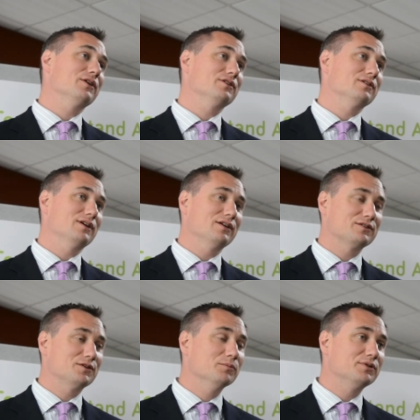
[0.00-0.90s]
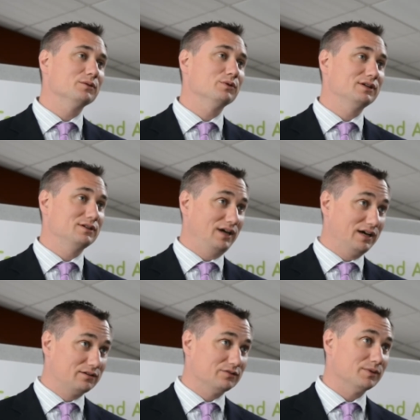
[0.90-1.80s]
as a, as a company within
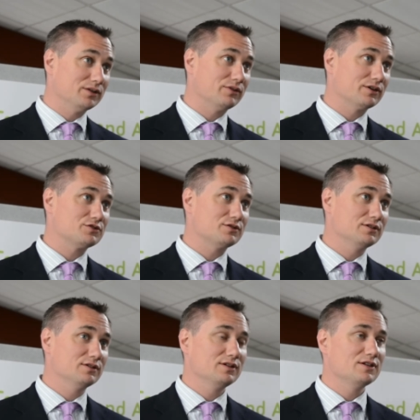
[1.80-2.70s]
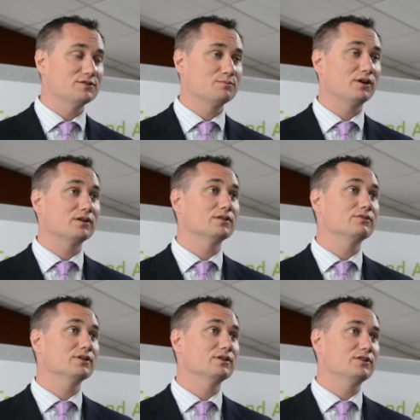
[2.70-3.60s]
additive manufacturing is part of
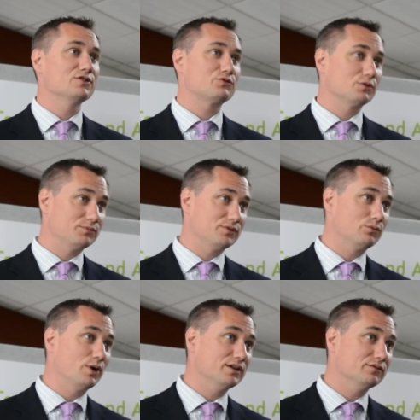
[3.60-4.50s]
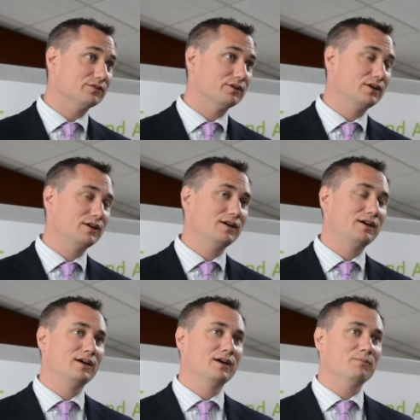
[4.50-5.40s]
a disruptive wave.
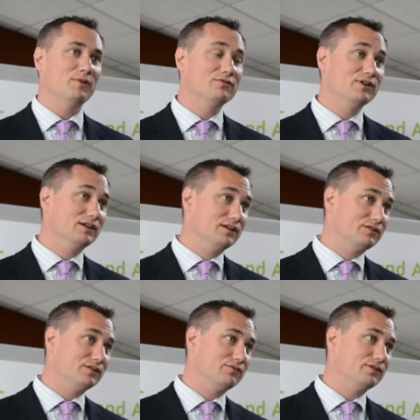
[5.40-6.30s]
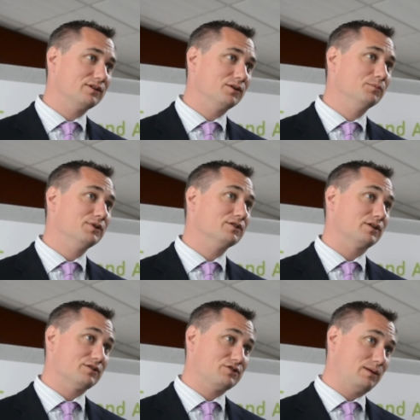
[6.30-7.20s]
My feeling is if companies that
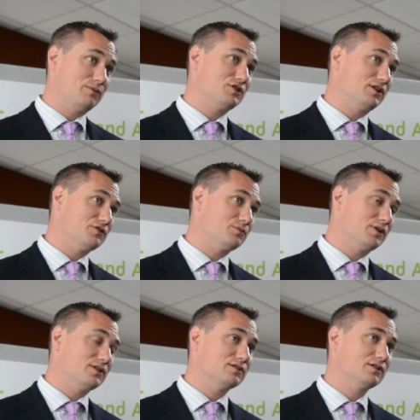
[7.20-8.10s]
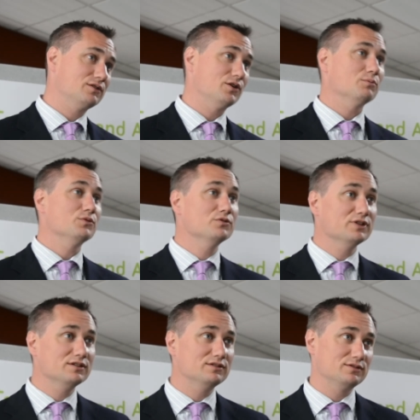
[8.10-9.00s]
are established in aerospace don't move
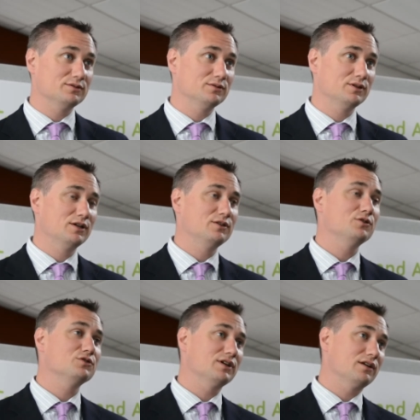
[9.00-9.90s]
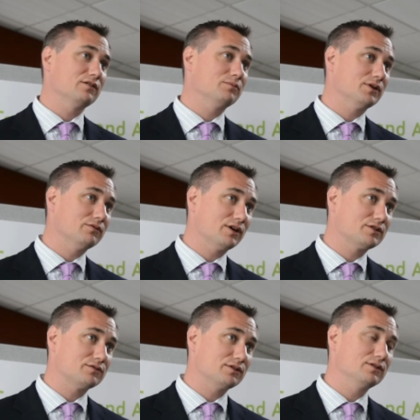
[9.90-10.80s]
into using additive
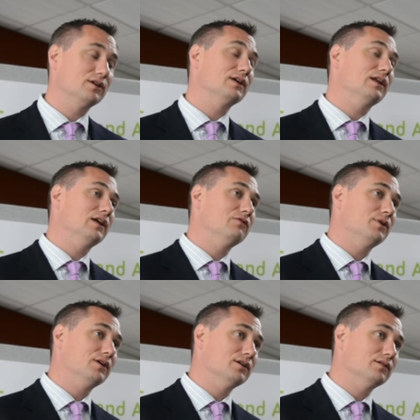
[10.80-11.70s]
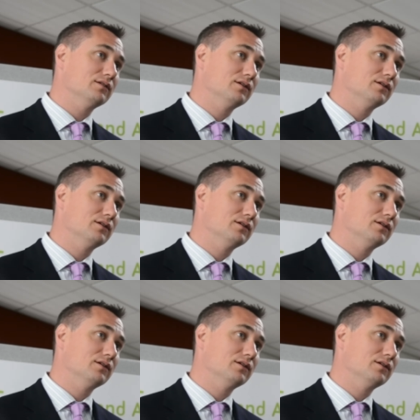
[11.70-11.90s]
manufacturing, they'll get left behind.